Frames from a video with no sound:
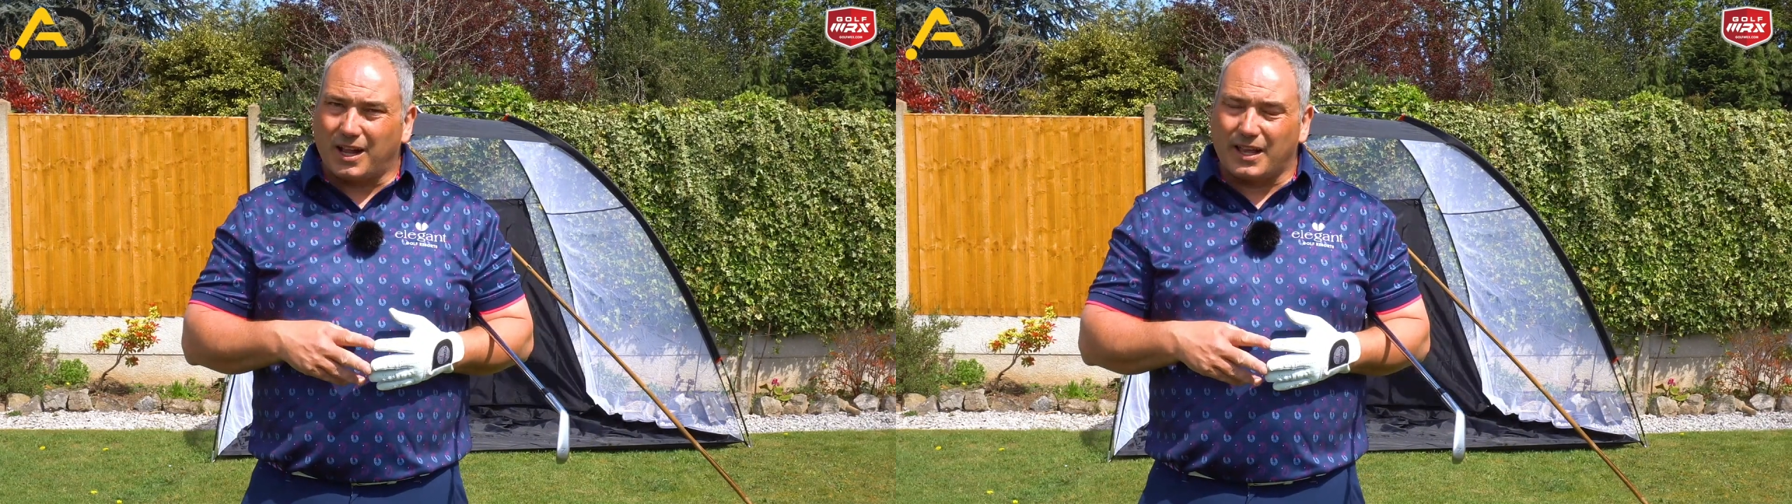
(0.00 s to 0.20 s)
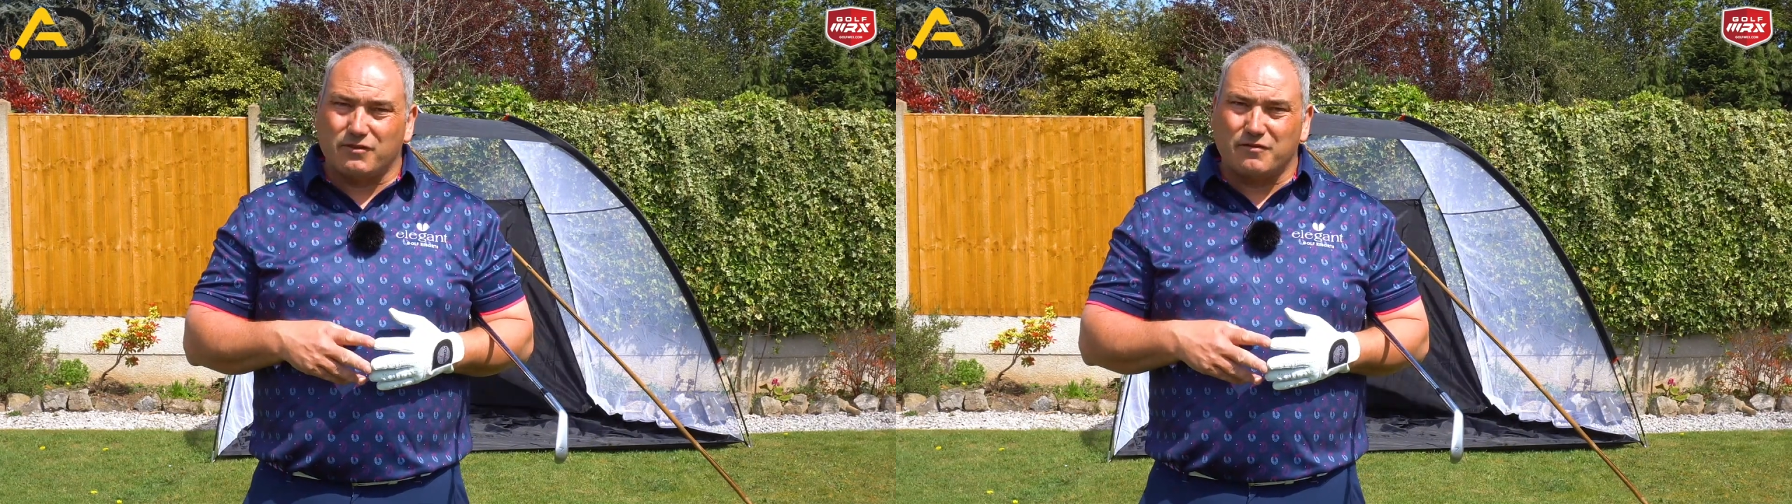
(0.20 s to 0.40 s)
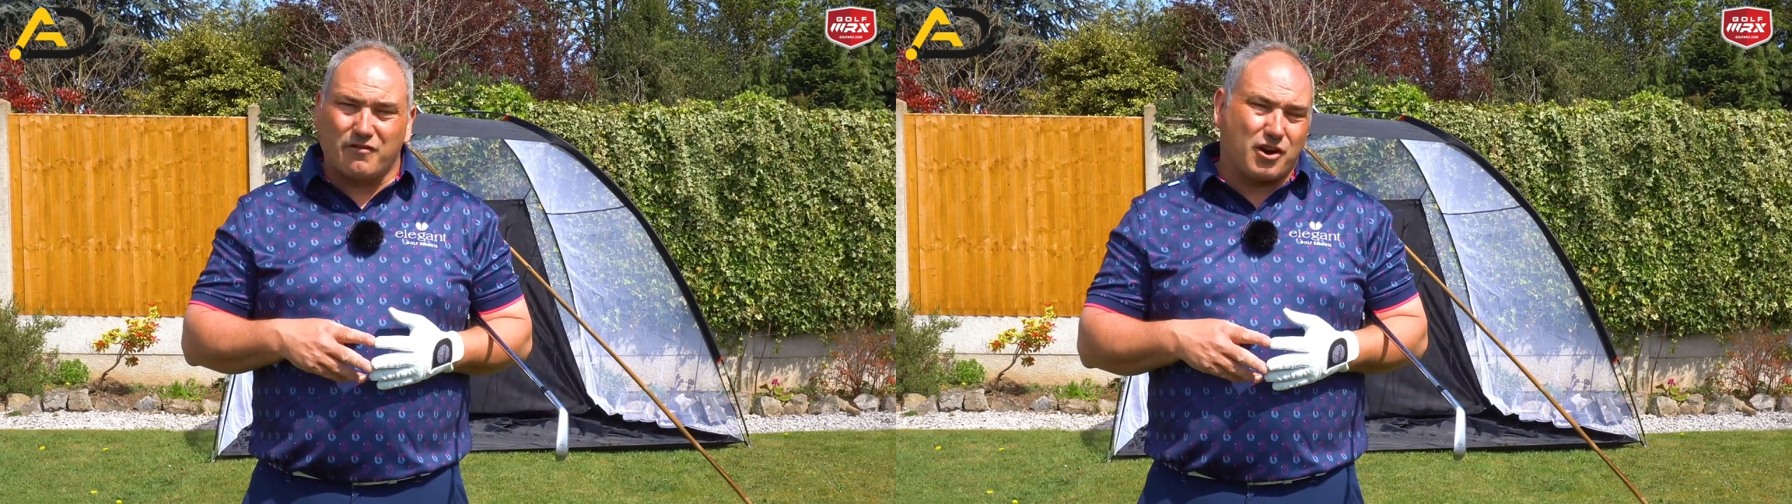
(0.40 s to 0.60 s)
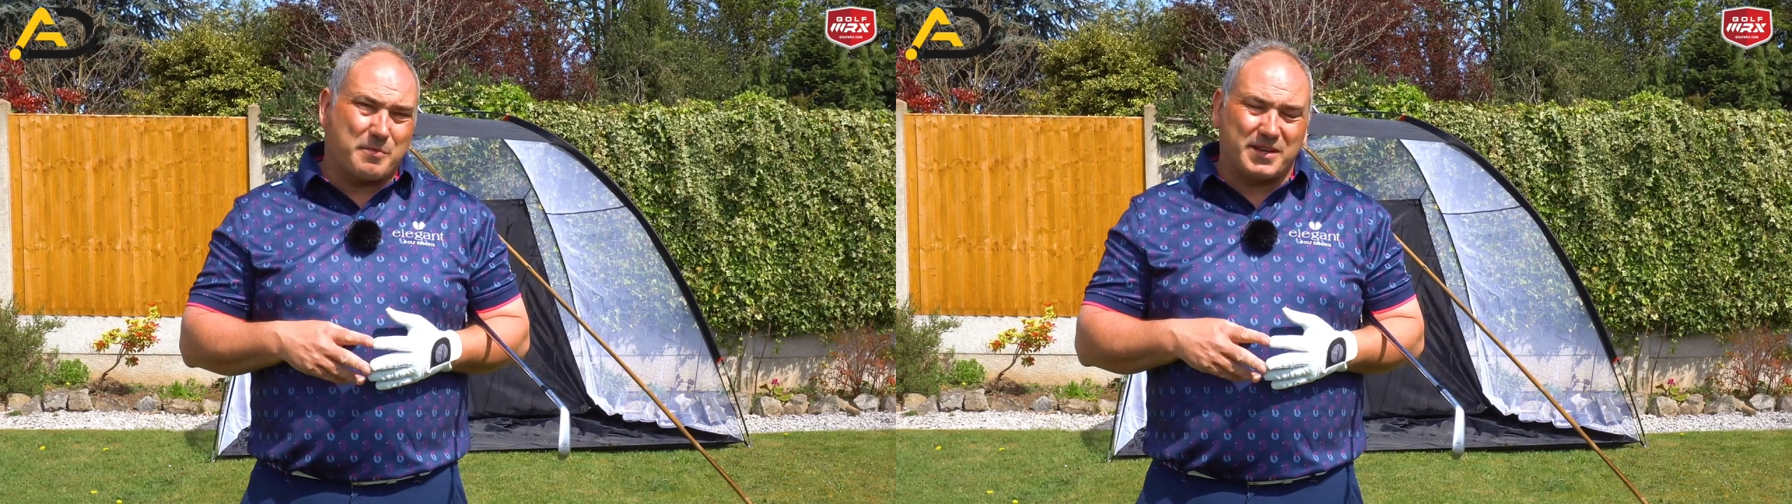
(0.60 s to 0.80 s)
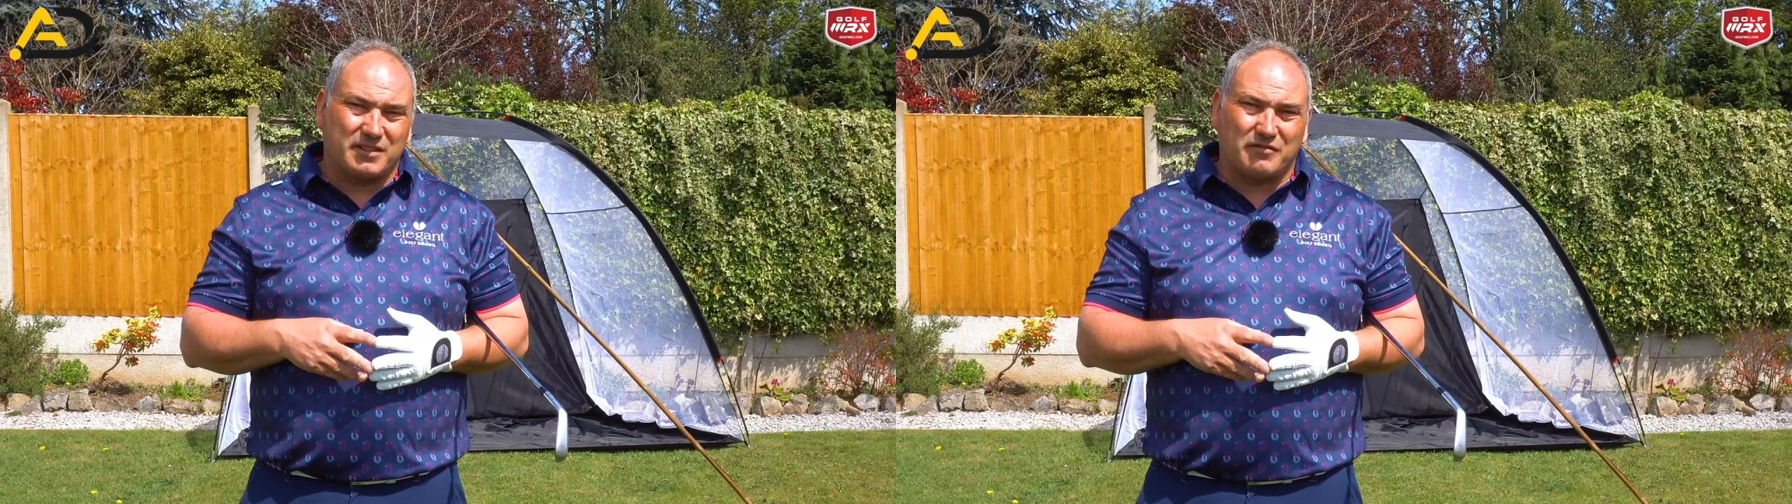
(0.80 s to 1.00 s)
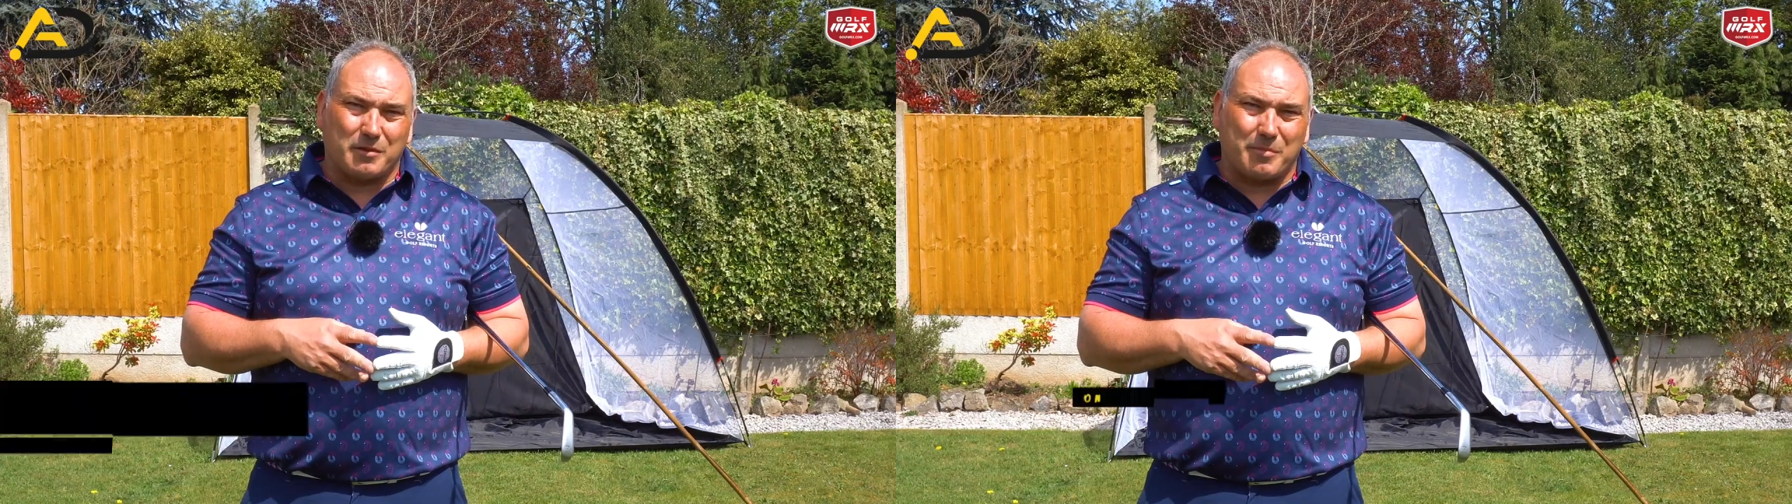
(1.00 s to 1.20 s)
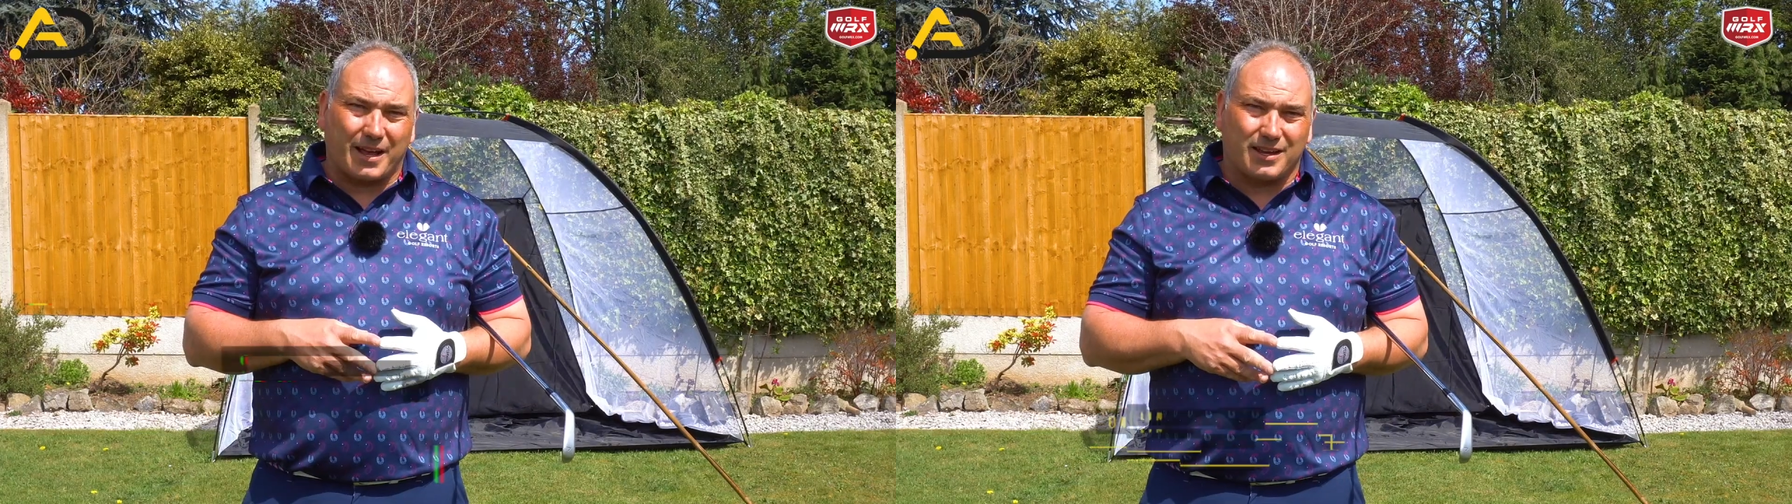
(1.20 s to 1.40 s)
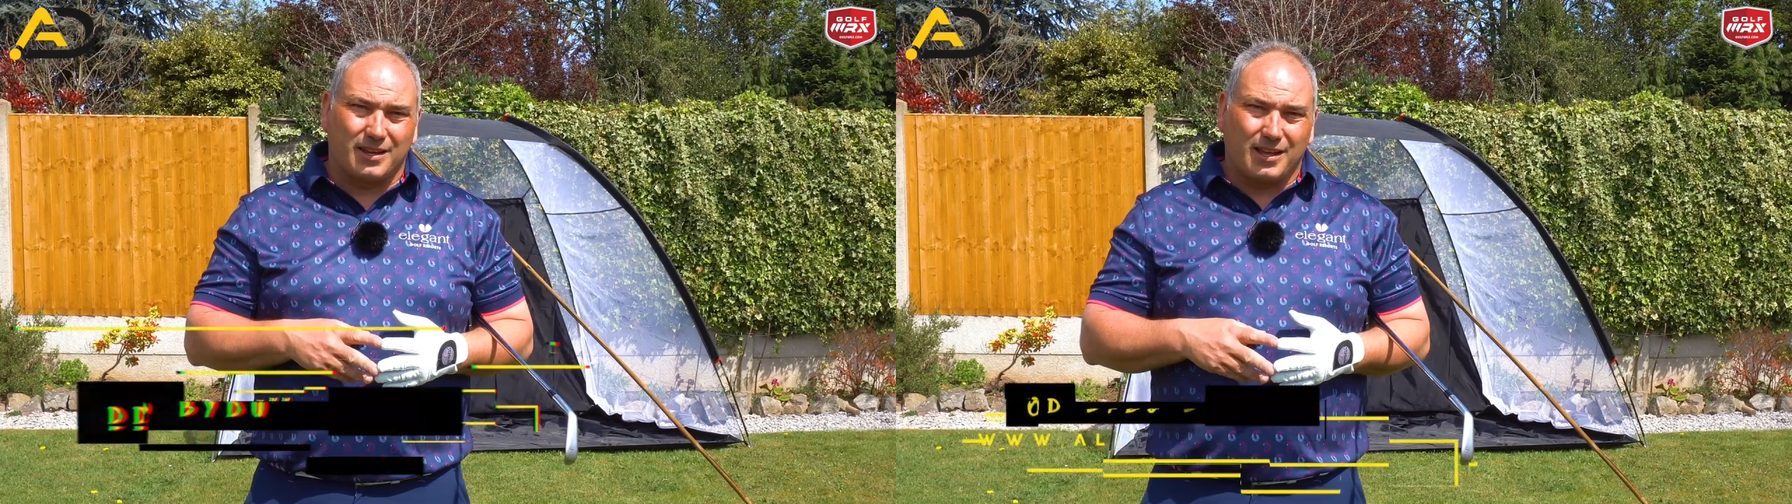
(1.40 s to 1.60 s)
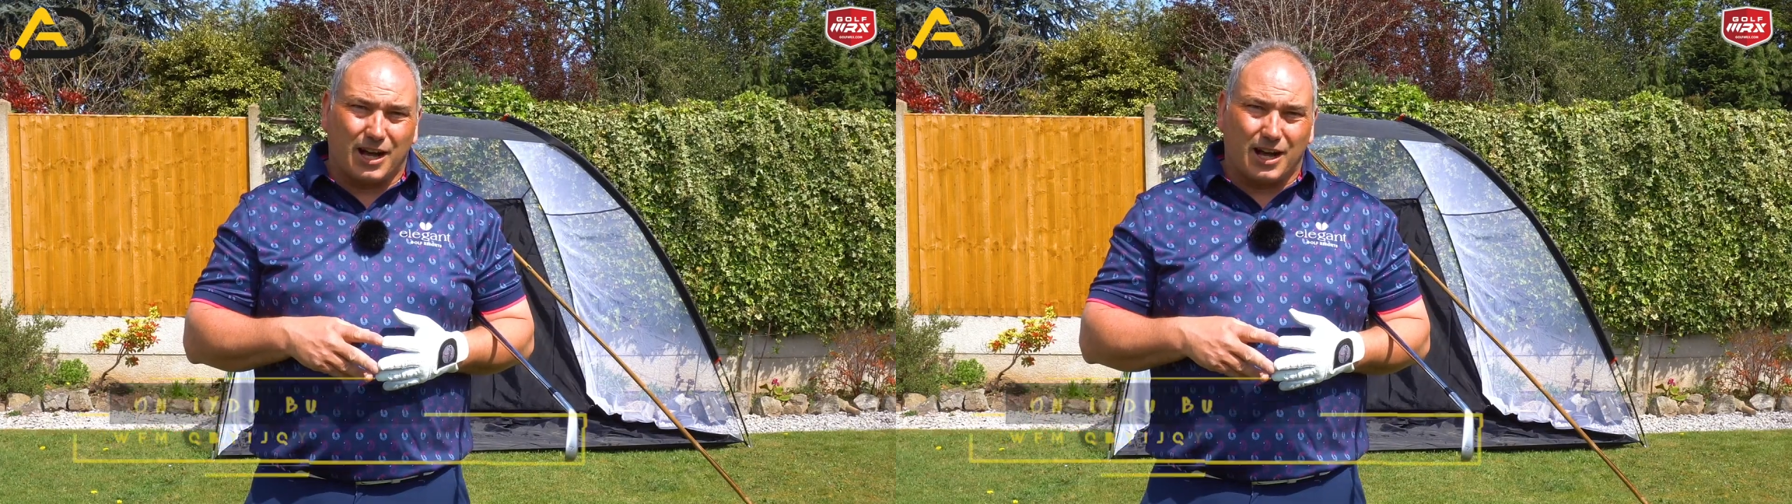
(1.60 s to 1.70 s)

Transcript: I'll give you some very basic feedback.